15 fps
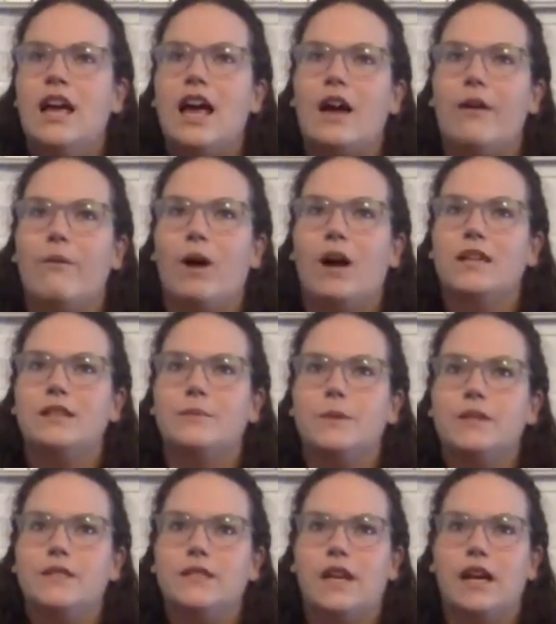I walked up the
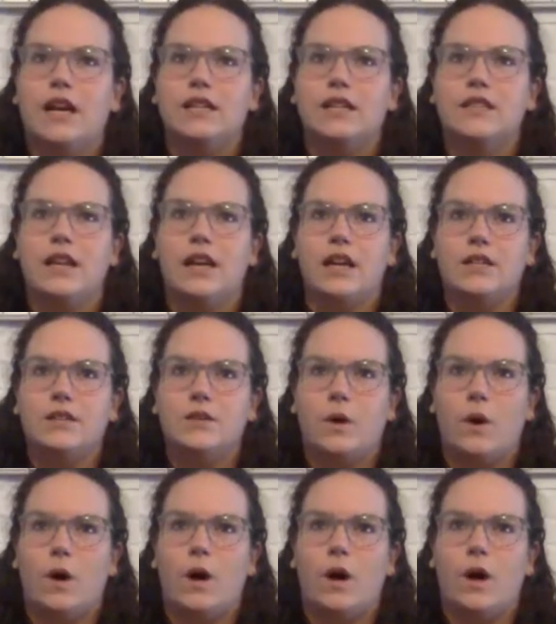stairs and I
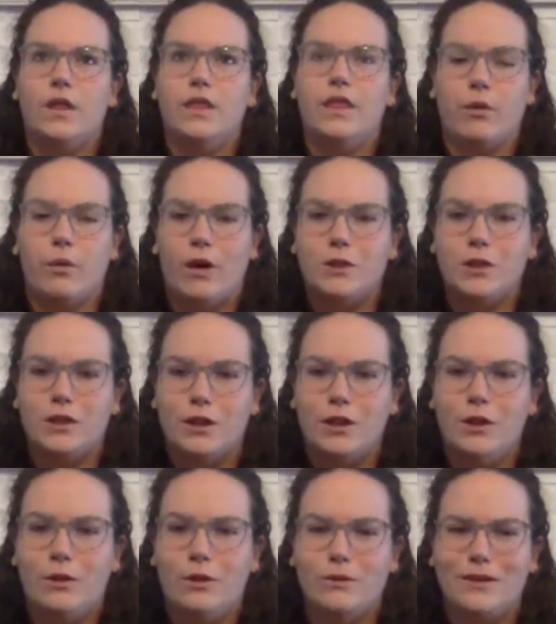saw they were watching the
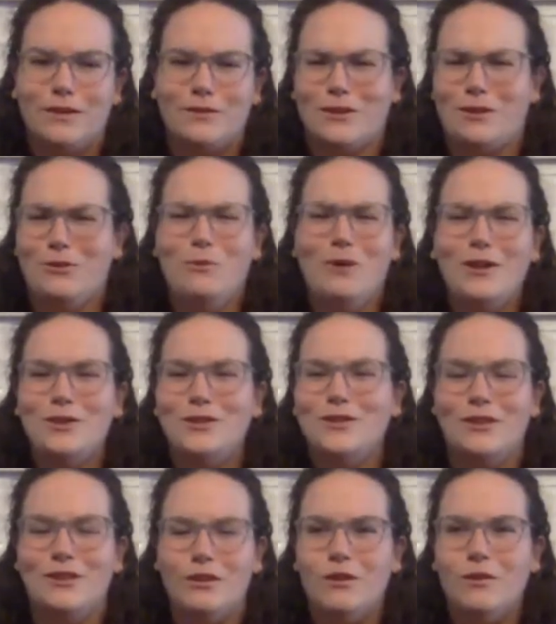news, and I was like, who watches
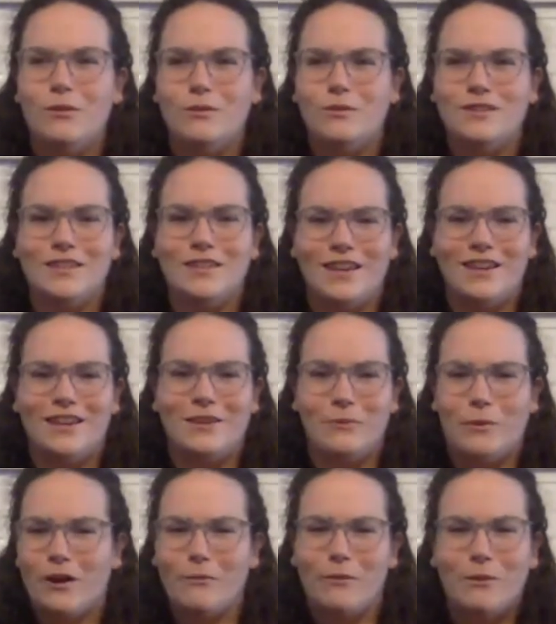the news? Like,
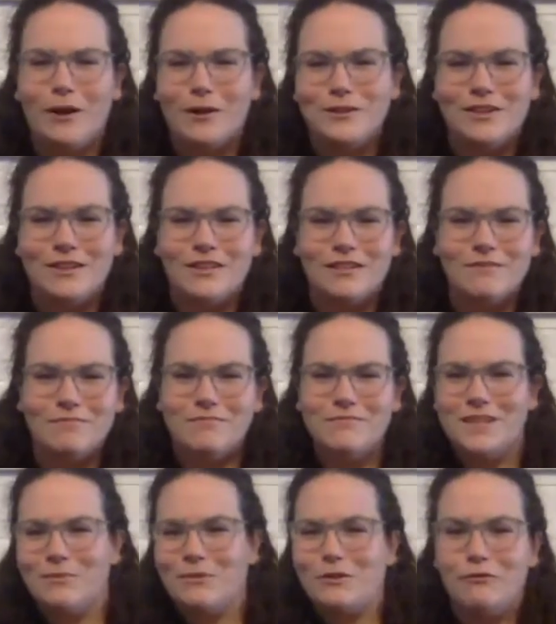why aren't we watching
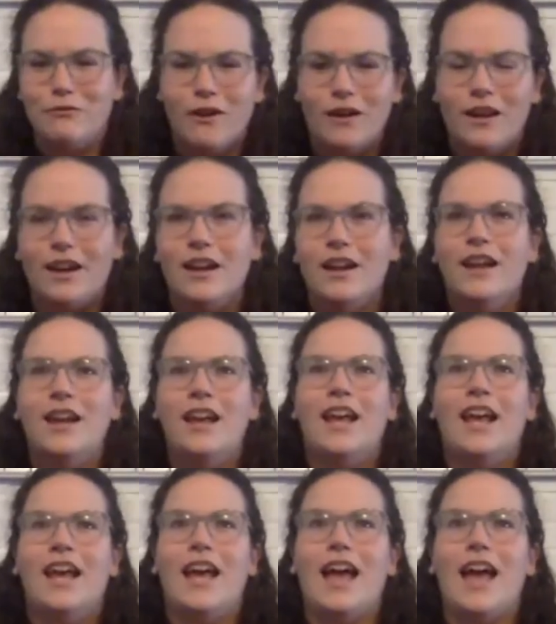something fun?
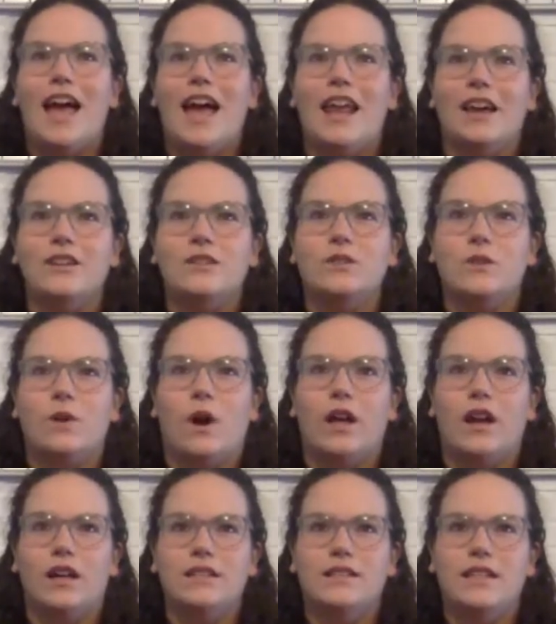And I saw it
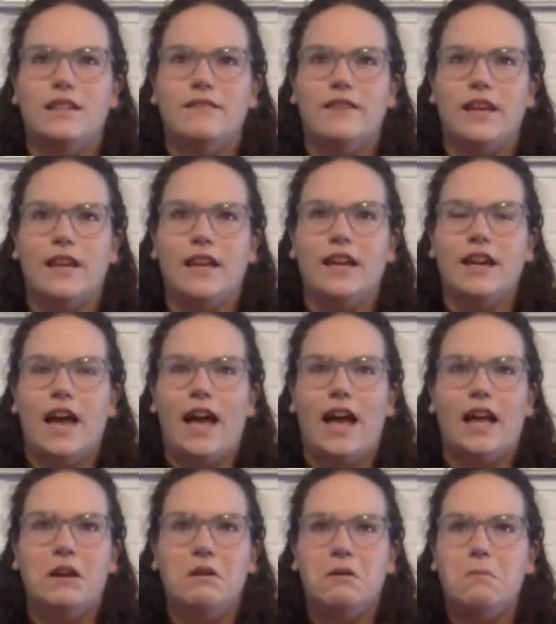on TV,
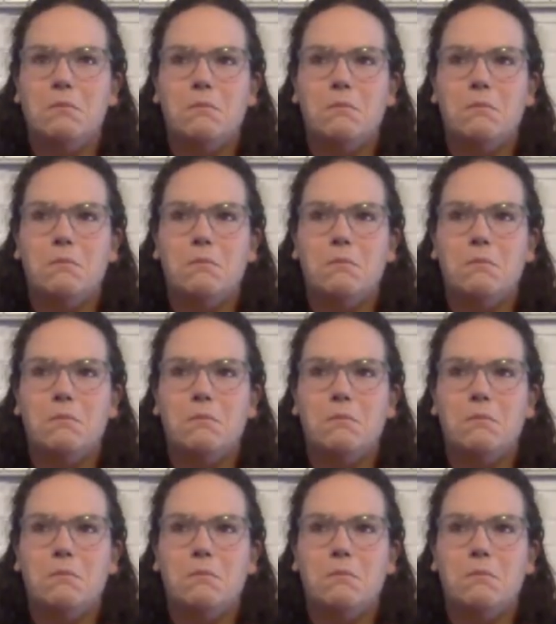and